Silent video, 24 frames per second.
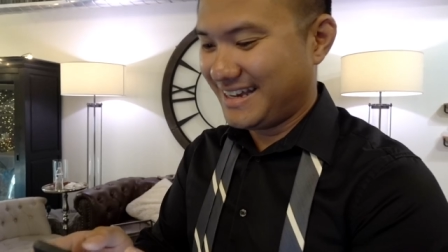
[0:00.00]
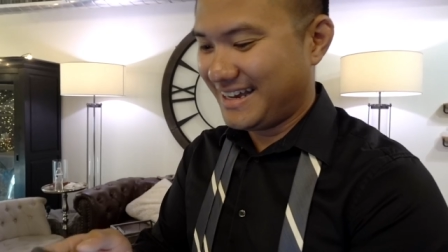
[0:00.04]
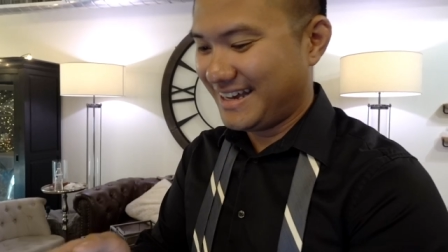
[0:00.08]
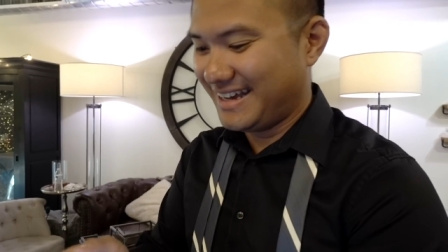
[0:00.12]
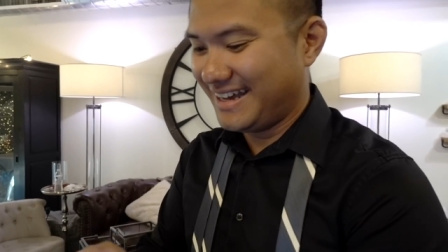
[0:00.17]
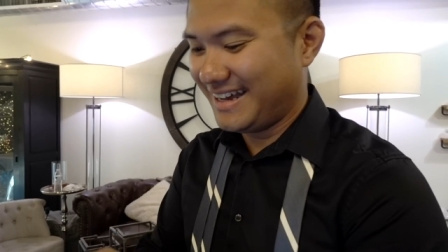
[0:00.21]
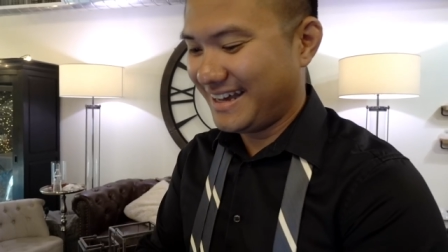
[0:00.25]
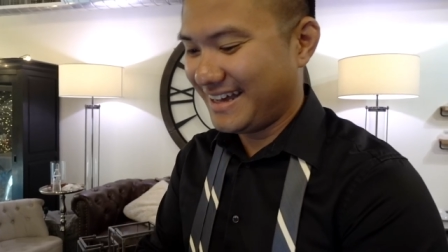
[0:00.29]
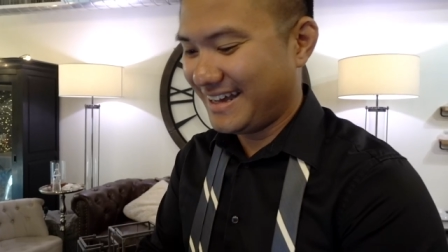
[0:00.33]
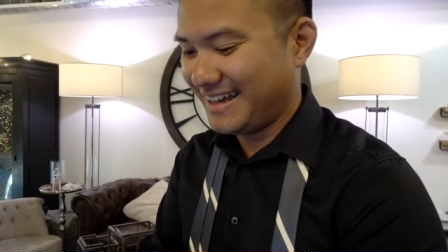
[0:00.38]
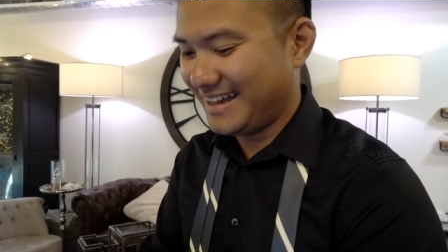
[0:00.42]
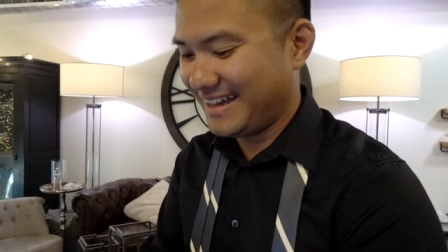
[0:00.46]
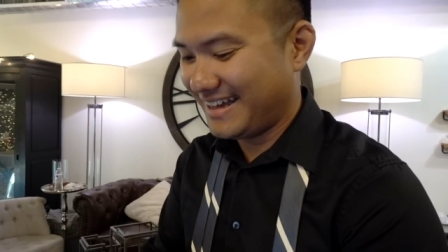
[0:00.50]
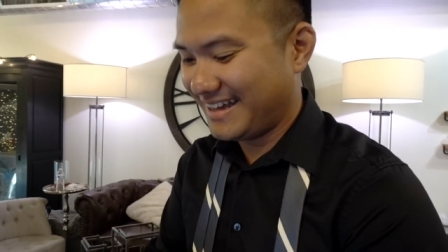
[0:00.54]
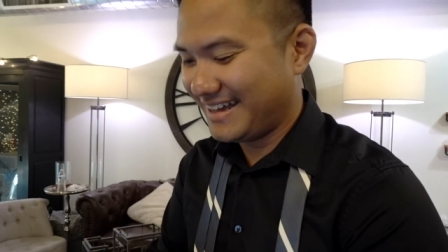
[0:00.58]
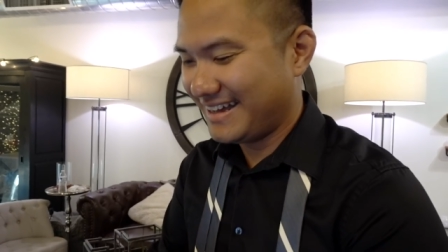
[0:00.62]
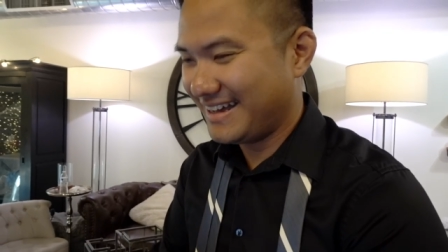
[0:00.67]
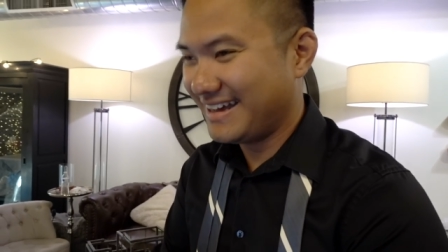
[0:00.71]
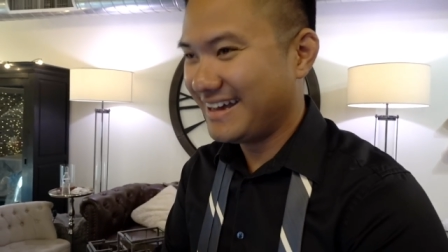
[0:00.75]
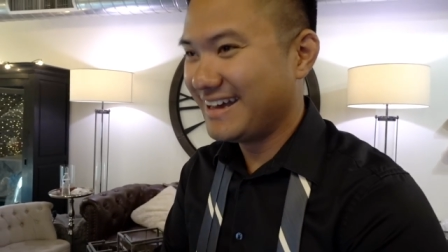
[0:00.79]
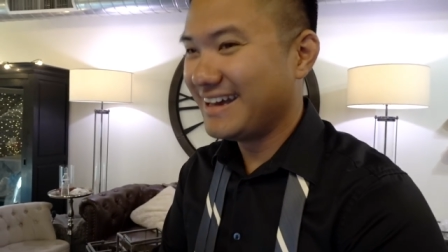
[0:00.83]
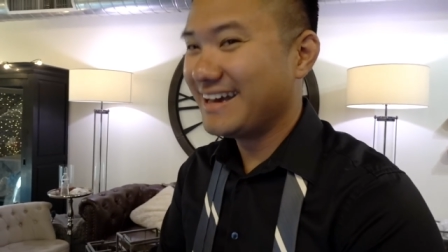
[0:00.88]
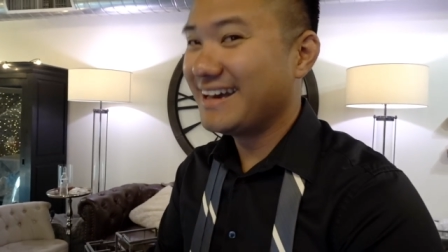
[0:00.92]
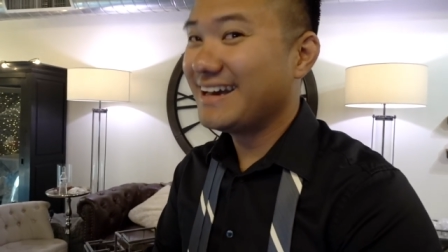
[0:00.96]

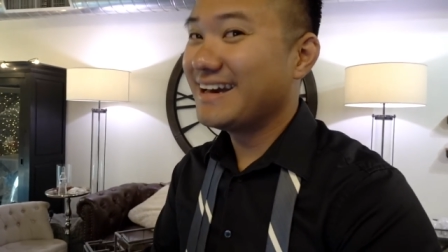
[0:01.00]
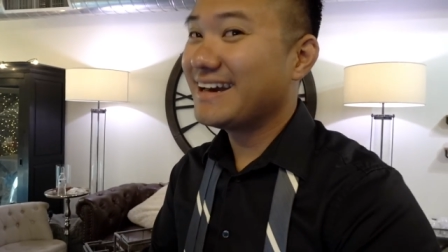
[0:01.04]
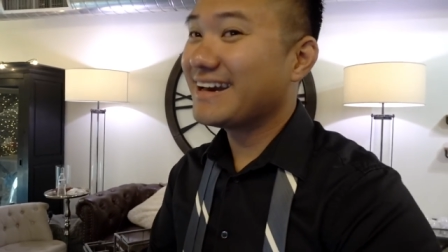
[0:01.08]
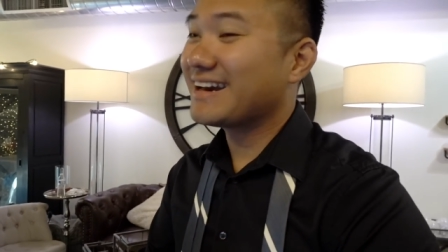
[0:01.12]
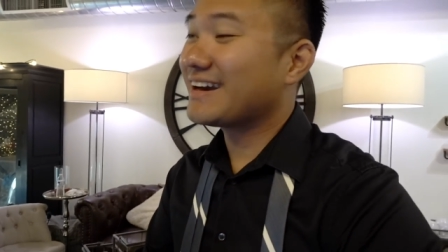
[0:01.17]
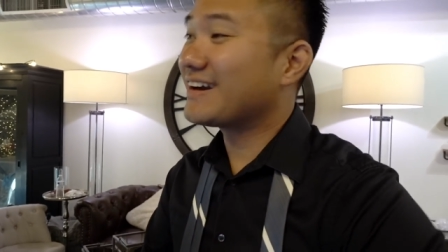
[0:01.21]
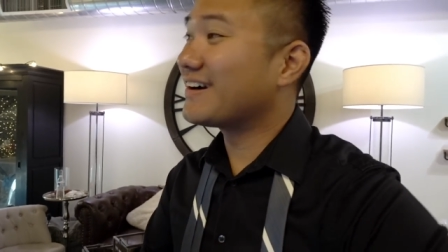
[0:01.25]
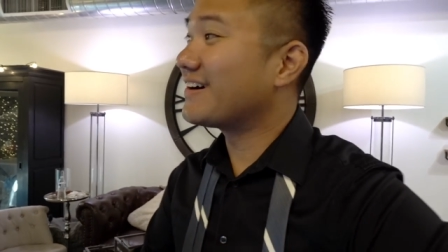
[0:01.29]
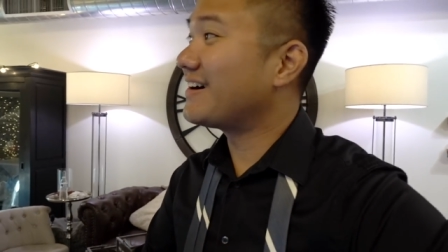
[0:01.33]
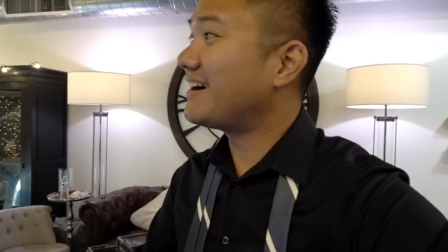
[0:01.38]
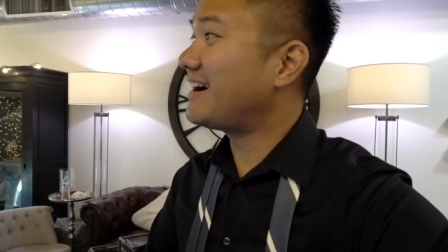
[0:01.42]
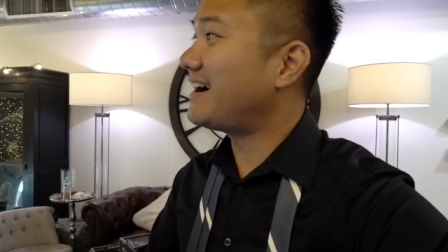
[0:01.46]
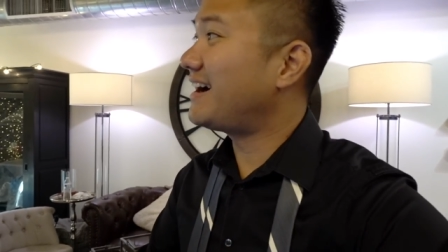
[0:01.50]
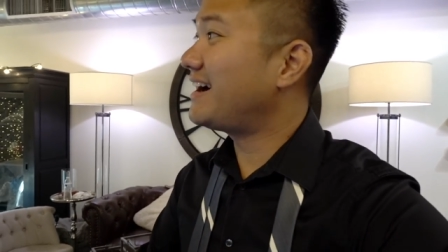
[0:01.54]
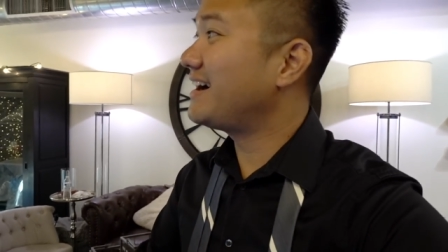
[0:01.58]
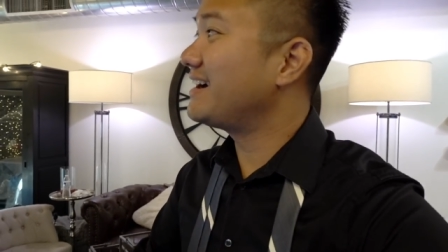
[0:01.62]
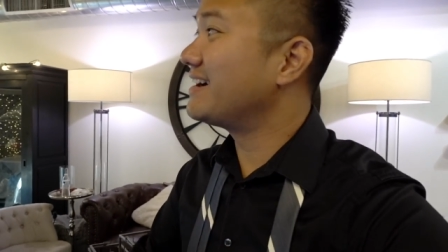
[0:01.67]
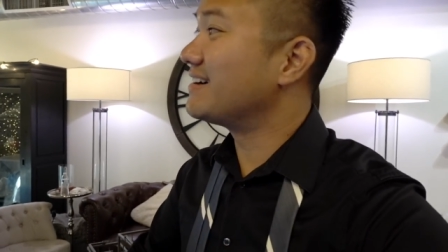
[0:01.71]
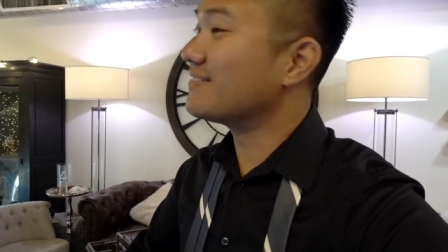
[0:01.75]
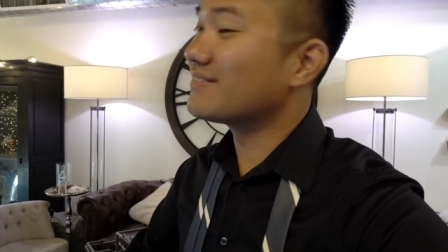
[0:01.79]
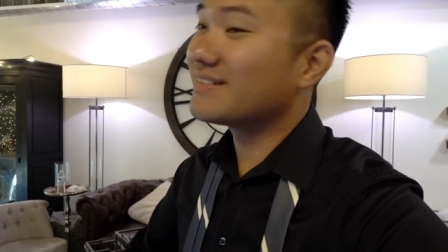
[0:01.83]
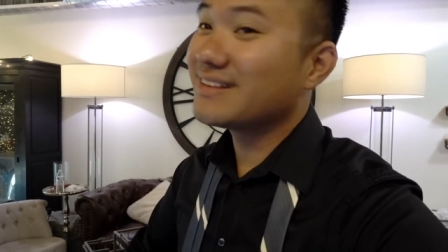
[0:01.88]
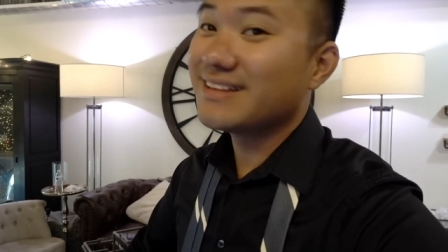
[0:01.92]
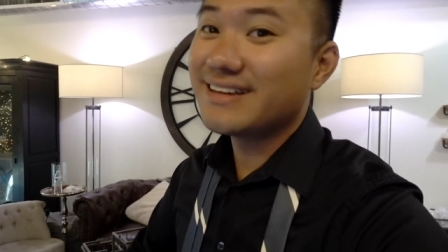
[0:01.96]
I
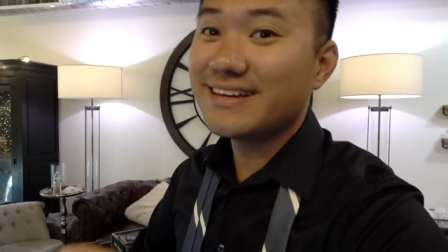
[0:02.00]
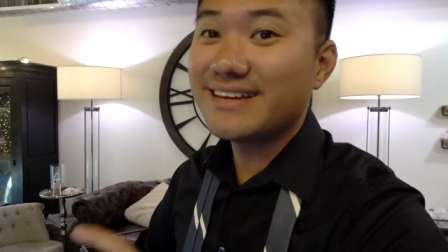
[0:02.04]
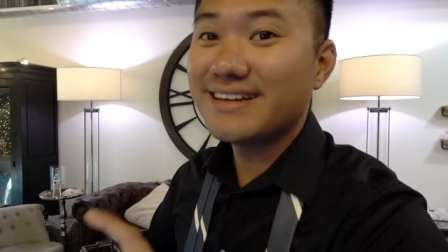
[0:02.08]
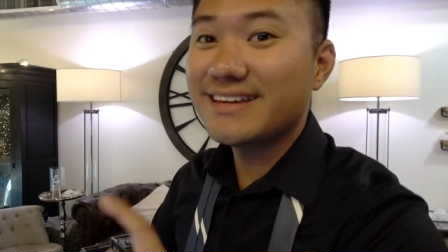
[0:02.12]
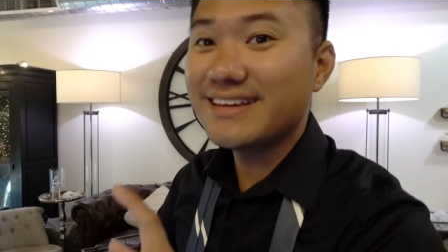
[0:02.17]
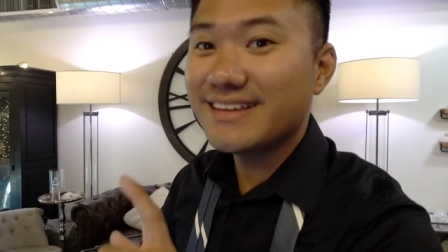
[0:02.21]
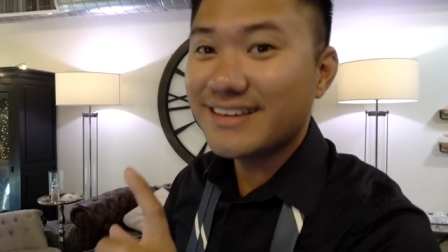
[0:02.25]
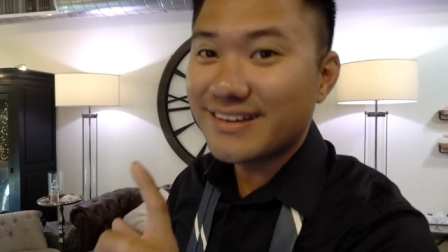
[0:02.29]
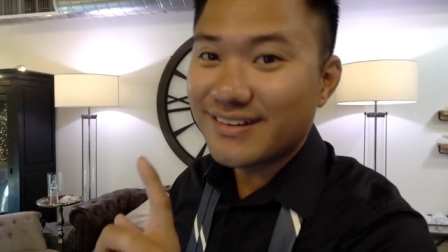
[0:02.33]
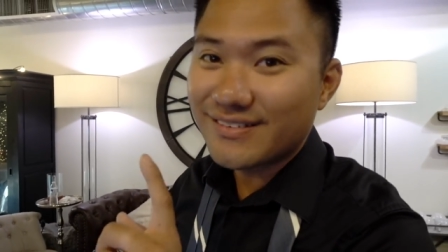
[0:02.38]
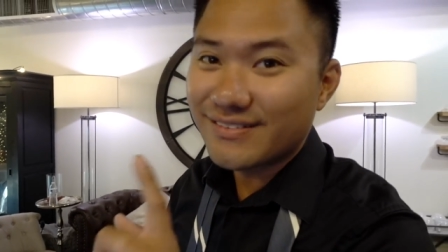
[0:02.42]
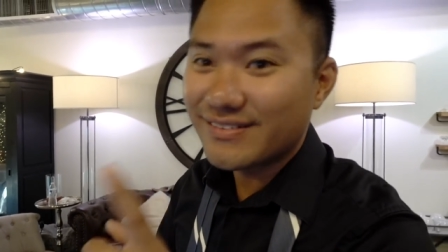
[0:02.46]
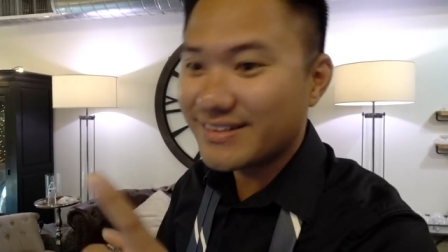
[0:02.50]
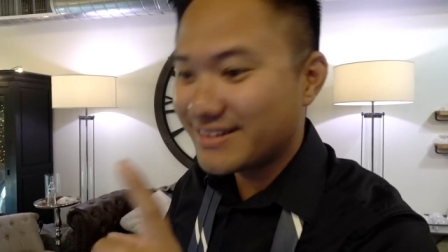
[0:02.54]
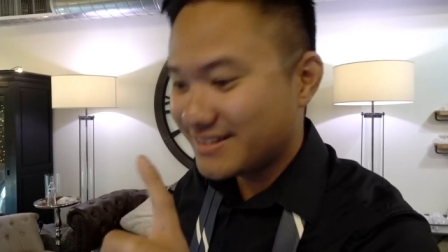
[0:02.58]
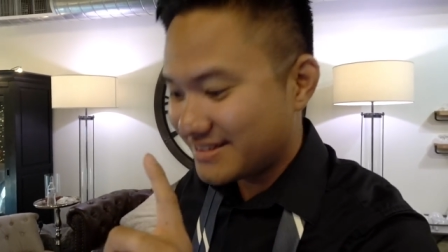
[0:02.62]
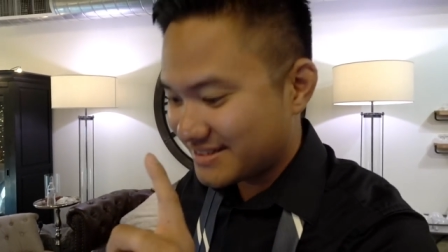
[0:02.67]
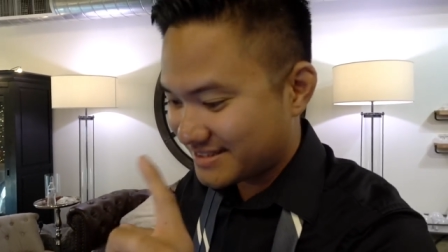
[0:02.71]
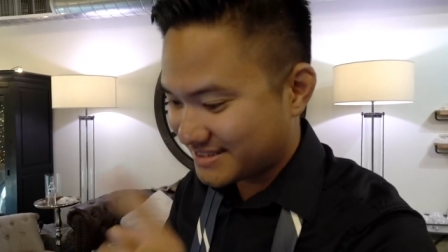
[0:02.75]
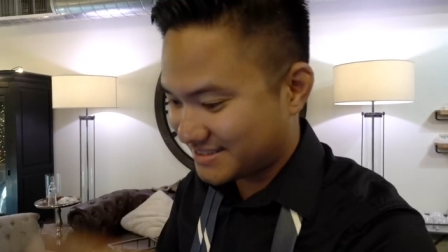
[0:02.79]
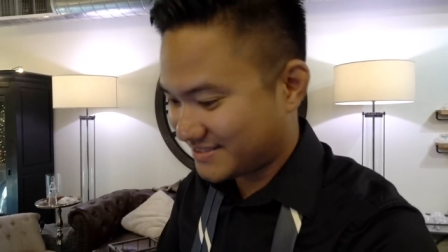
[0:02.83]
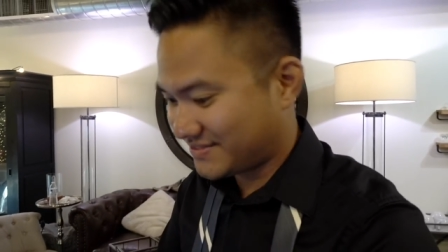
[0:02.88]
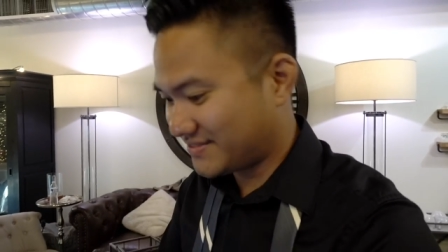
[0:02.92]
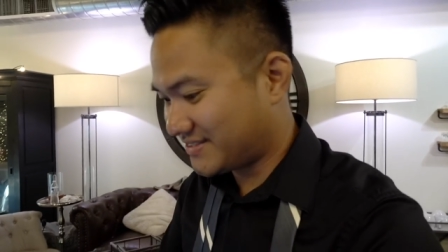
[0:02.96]
am cleaning your
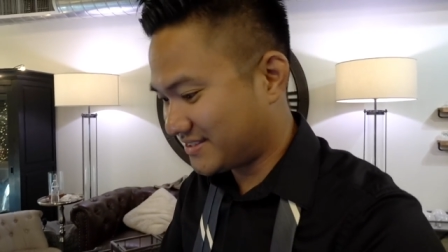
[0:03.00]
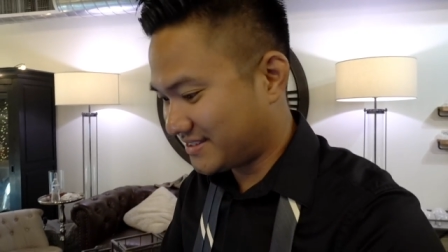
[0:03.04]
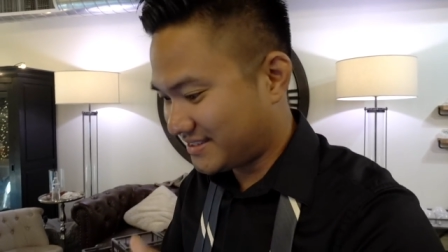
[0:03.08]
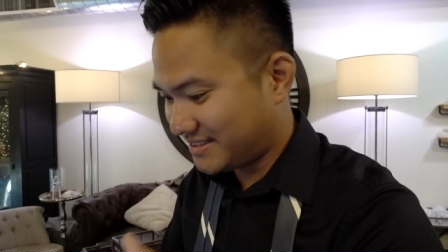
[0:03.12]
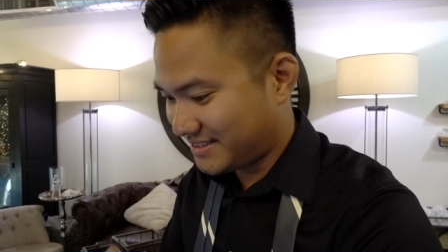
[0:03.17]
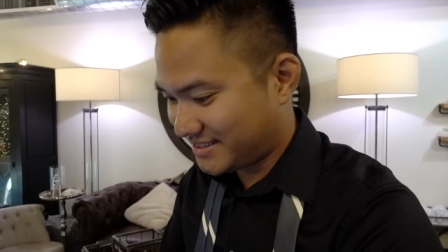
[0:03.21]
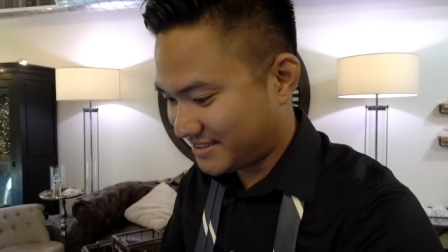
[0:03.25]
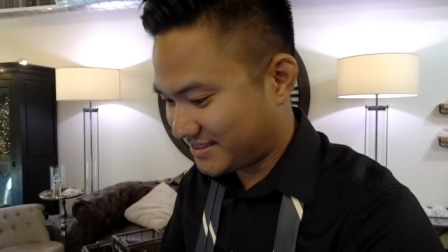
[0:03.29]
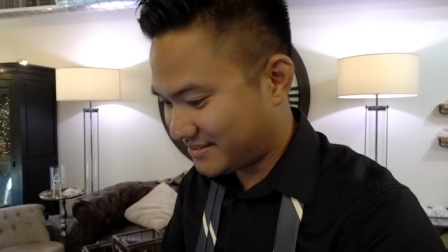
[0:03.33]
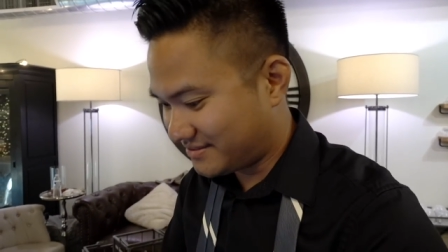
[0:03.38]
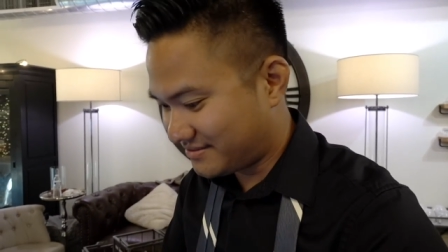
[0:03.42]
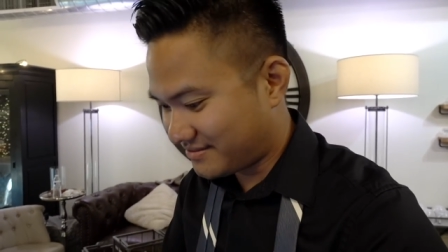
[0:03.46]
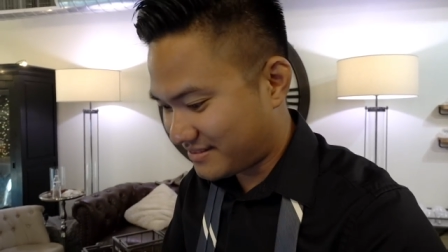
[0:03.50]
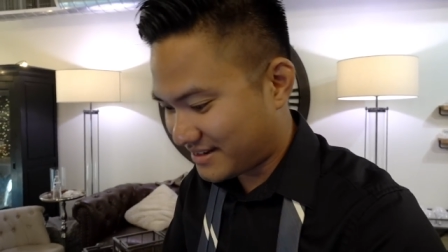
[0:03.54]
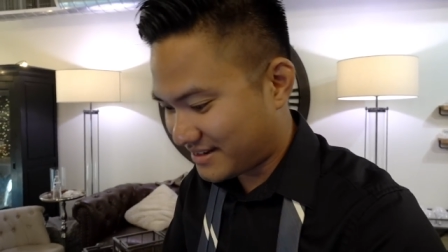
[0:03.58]
windows for you